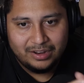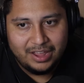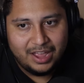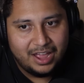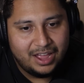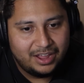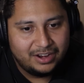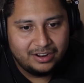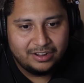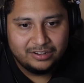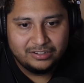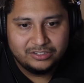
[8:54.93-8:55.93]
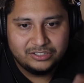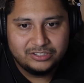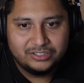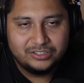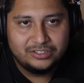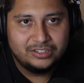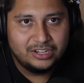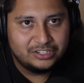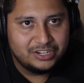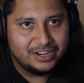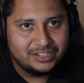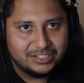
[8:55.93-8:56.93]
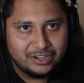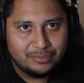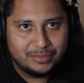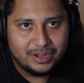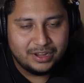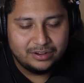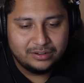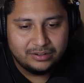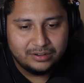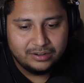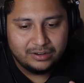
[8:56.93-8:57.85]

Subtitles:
They had the Chainsaw Man.